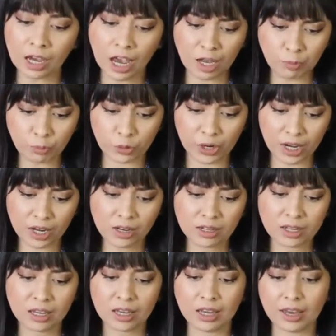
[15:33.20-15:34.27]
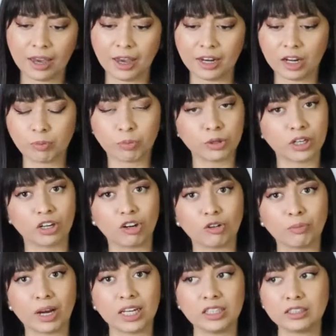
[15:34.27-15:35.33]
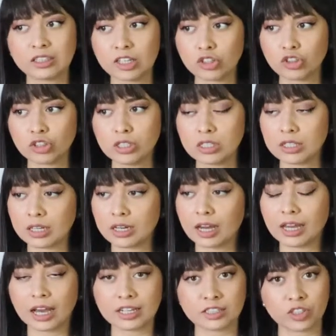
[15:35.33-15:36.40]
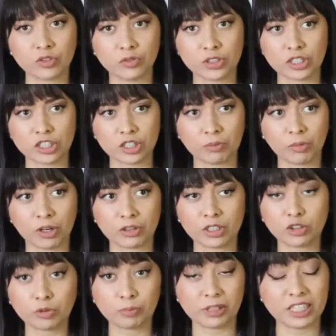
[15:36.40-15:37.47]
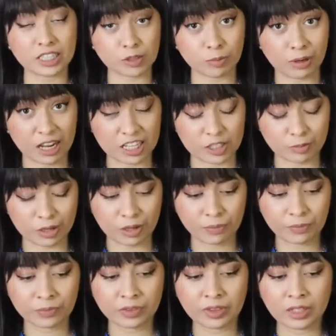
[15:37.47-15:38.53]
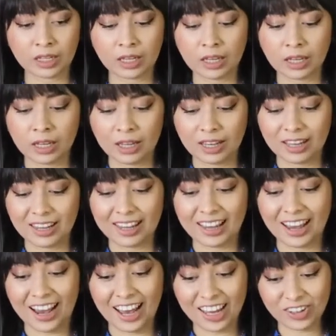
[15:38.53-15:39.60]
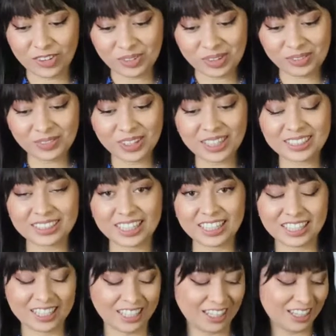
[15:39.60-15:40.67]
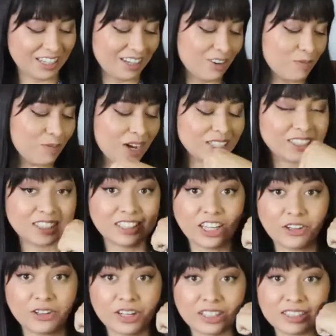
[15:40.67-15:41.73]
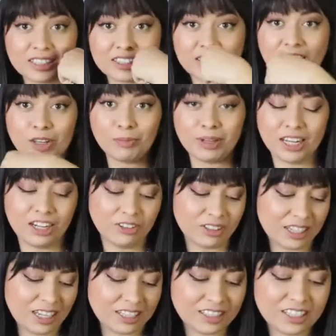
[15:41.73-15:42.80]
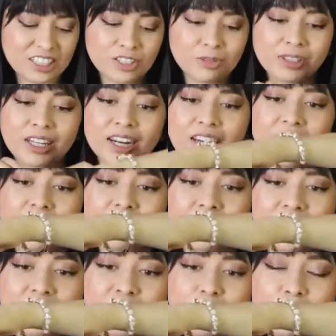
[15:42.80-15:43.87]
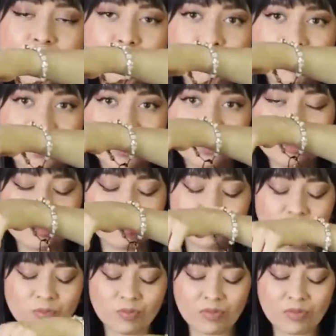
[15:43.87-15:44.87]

I prayed and I put it on my intentions and I asked the Virgin Mary to please bless me. I remember taking my denarii at the time. It looked like this one that I have here, but pink.